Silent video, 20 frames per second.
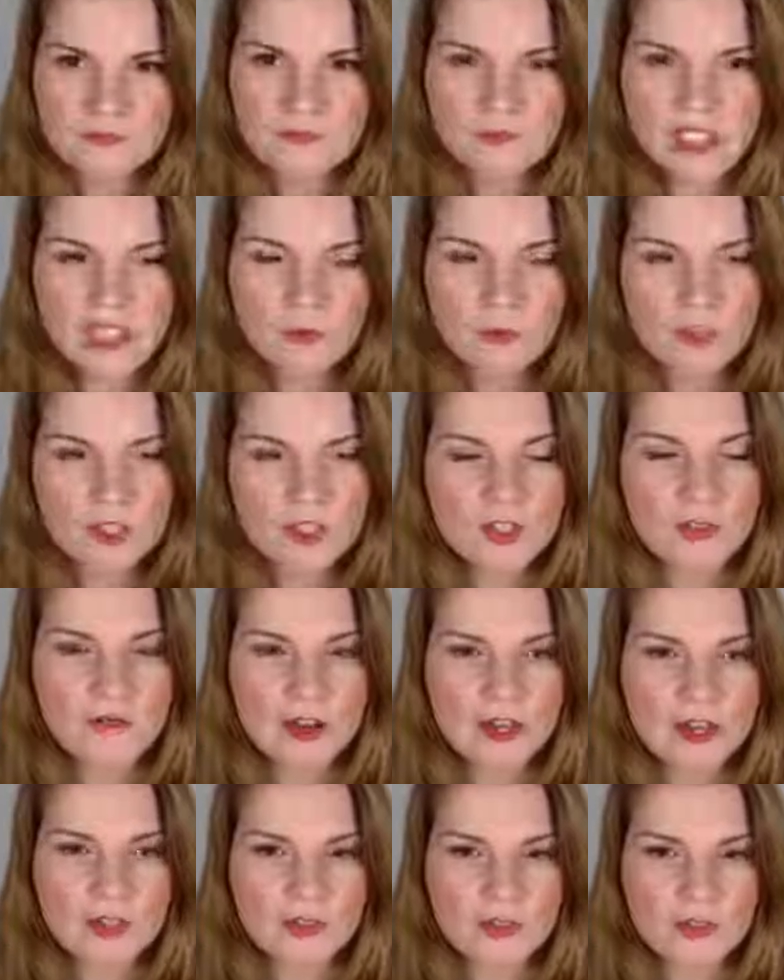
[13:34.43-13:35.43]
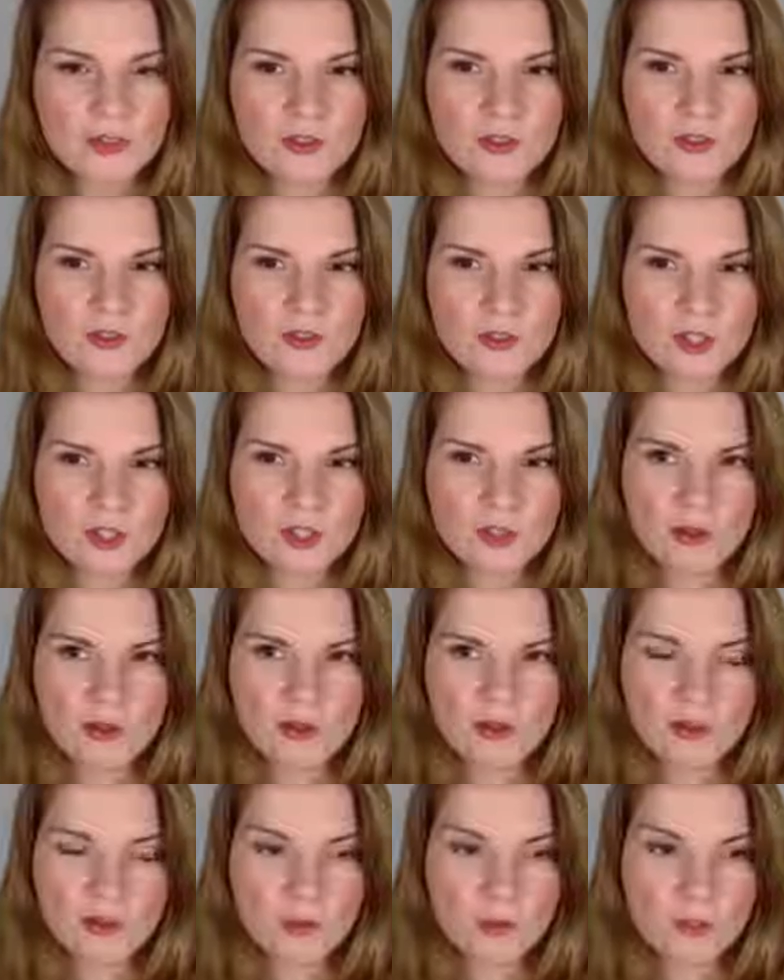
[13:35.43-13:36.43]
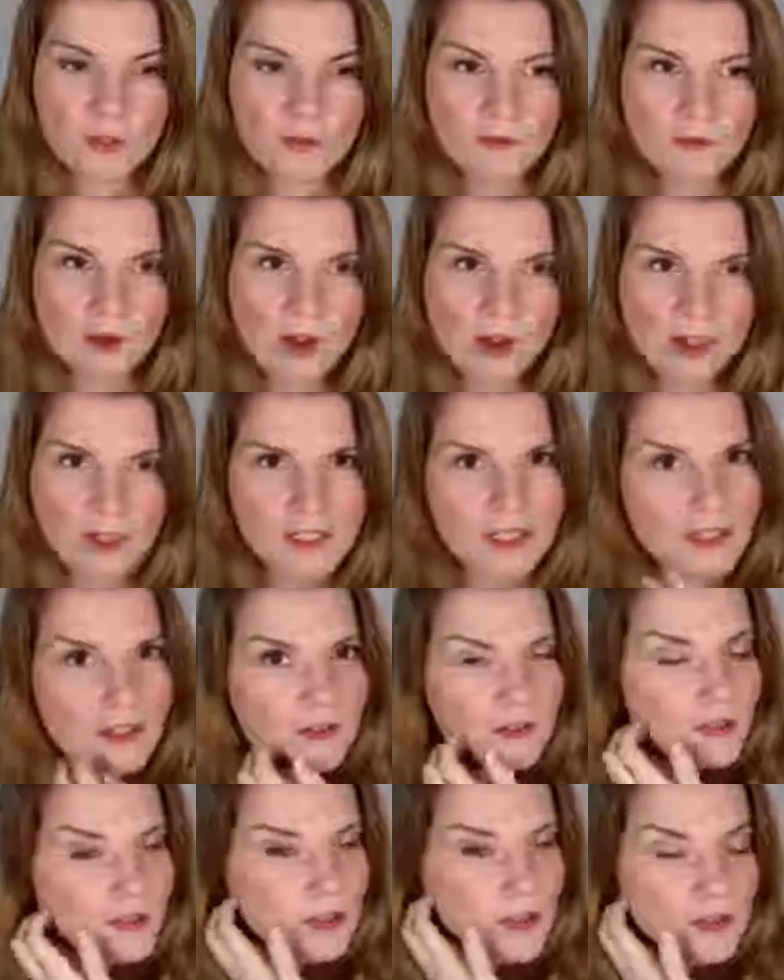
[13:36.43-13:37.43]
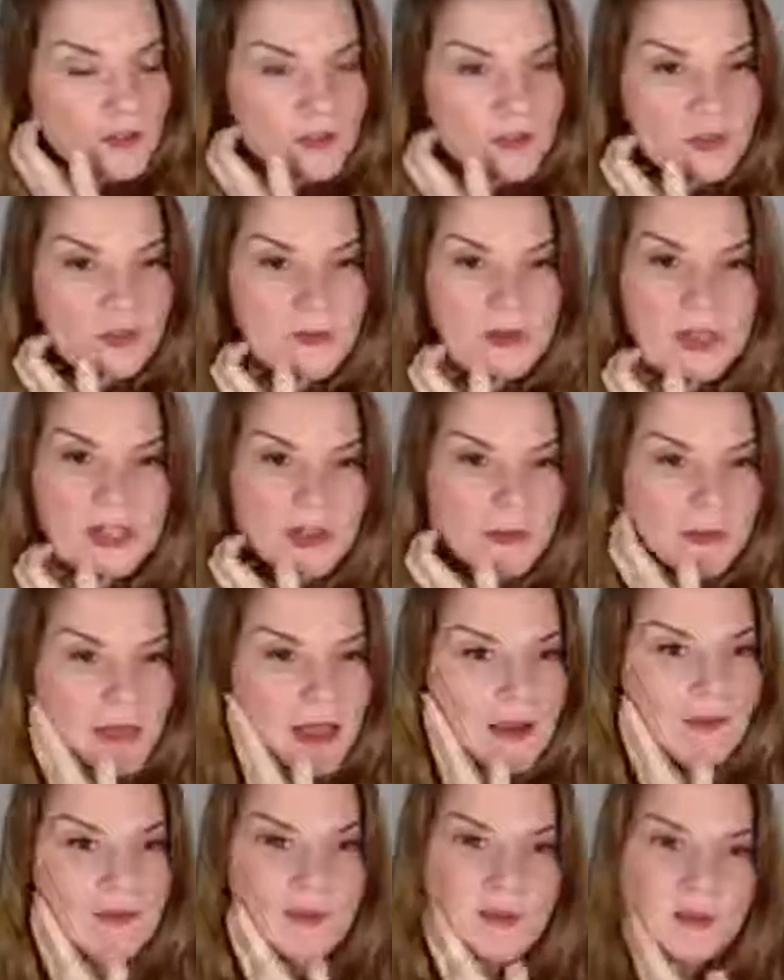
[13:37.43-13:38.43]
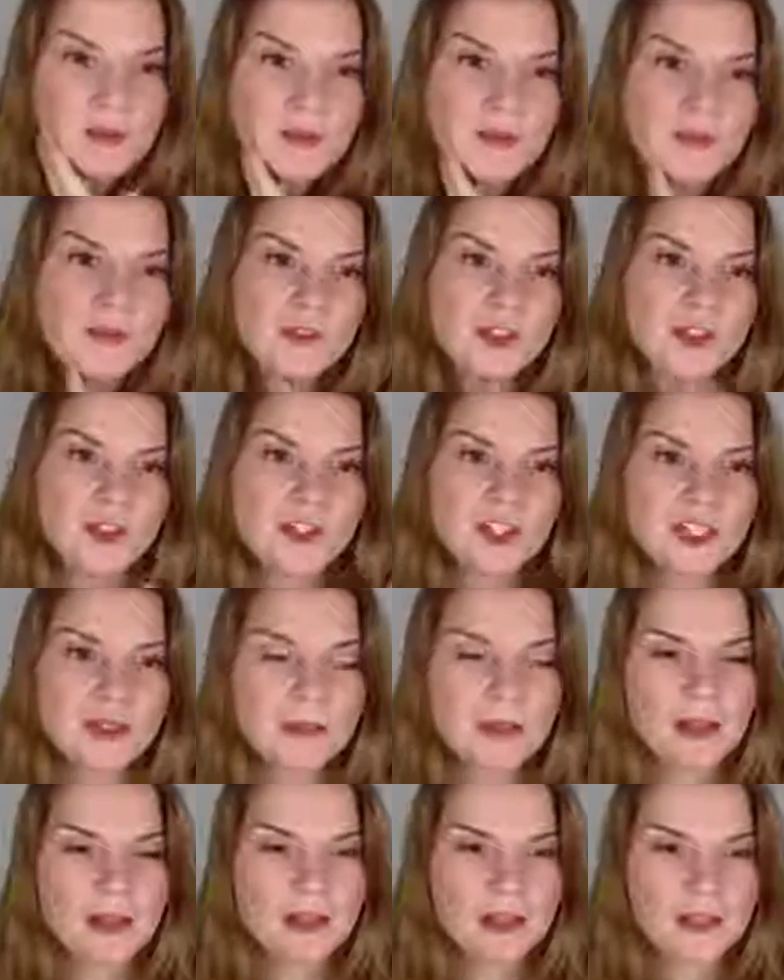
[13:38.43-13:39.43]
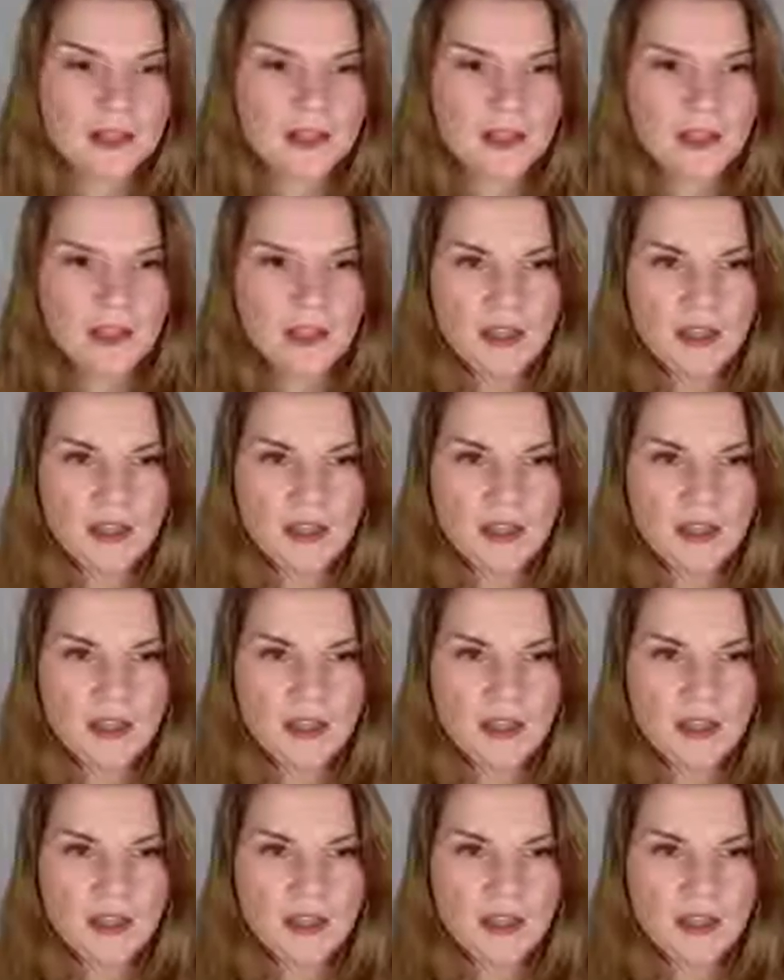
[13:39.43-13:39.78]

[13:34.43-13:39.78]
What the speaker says: And once you write out those stories, you have some wonderful content for your social media platforms, for your emails,